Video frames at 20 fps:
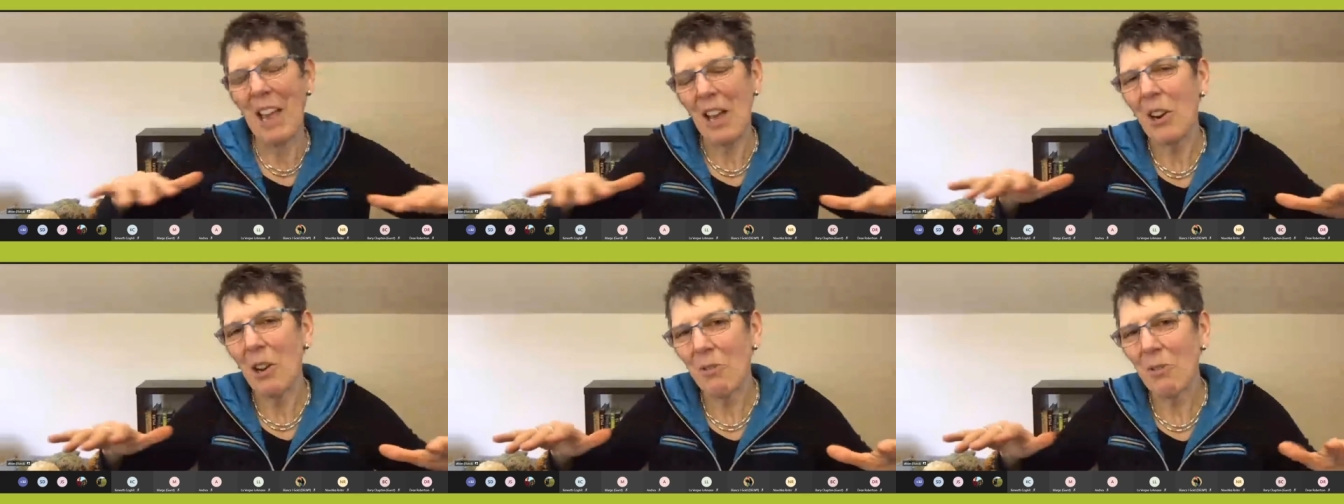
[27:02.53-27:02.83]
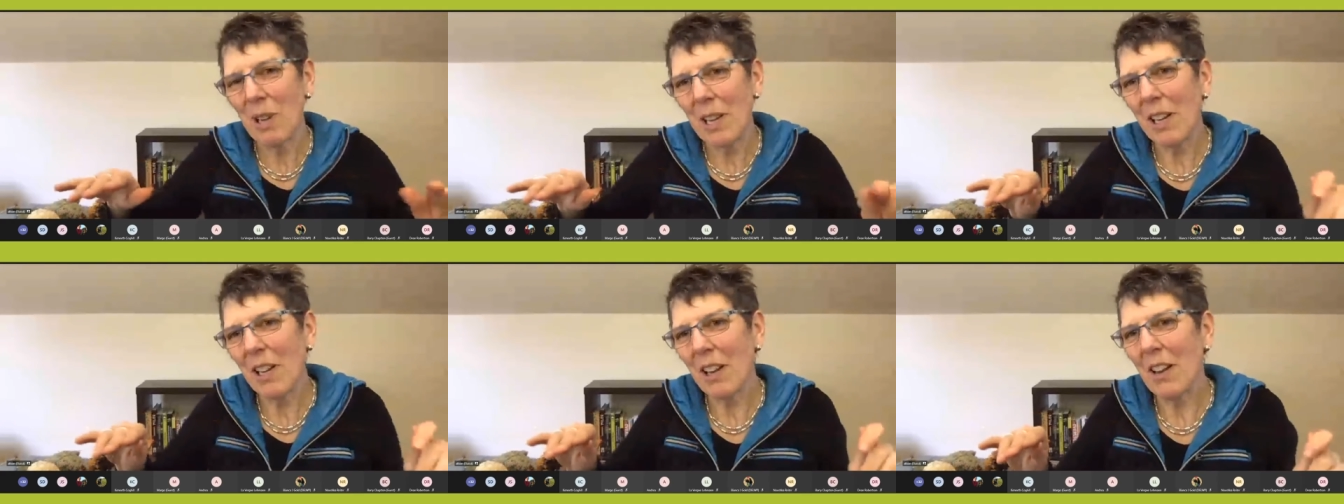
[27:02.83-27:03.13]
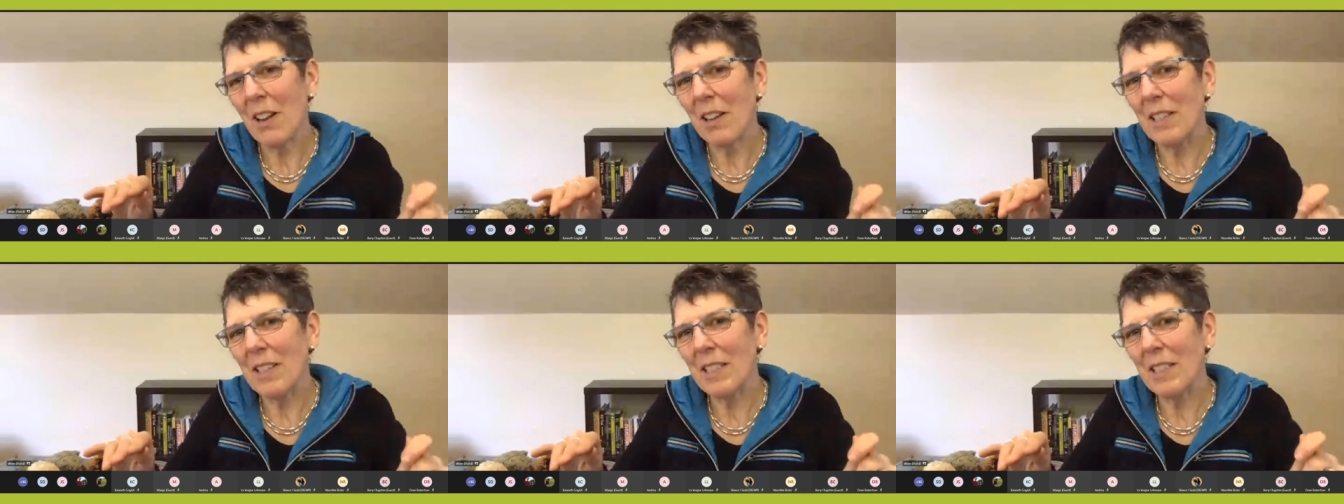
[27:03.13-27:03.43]
And I
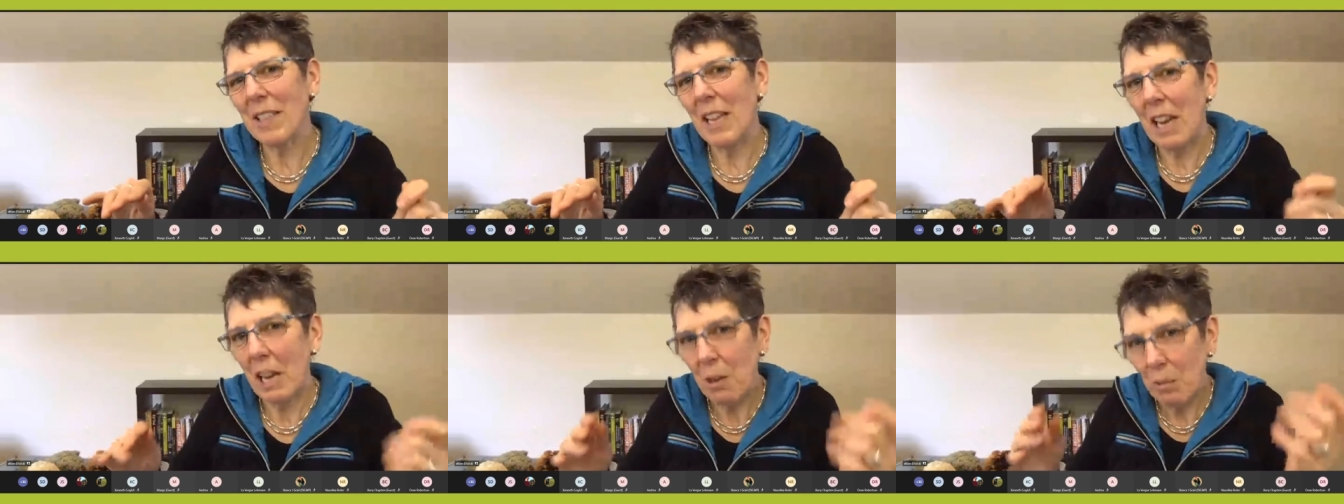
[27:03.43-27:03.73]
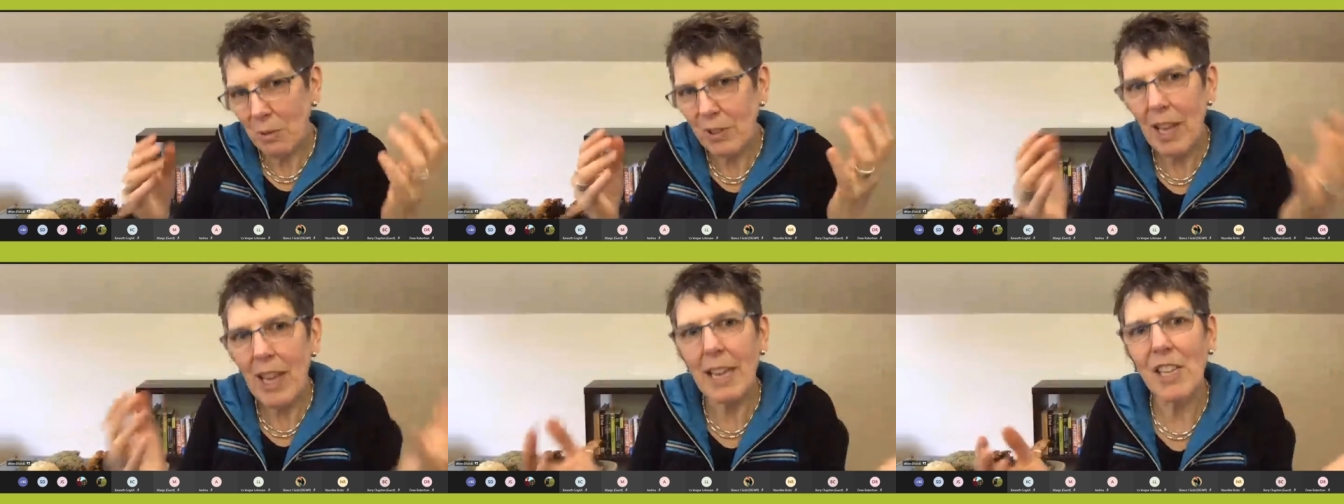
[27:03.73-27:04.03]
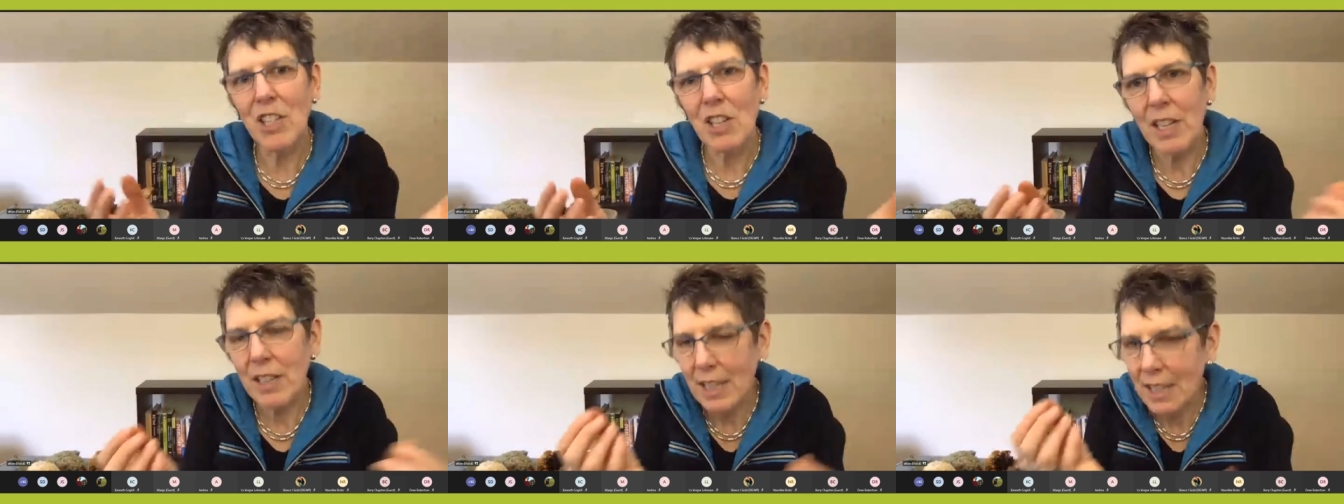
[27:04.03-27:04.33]
realized that it was
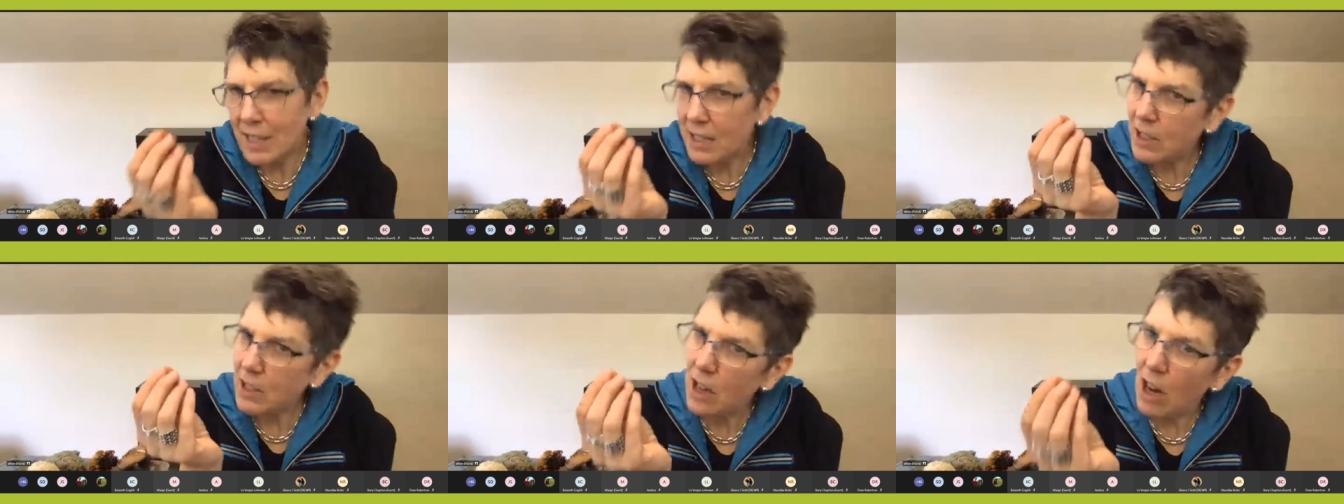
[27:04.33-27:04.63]
actually these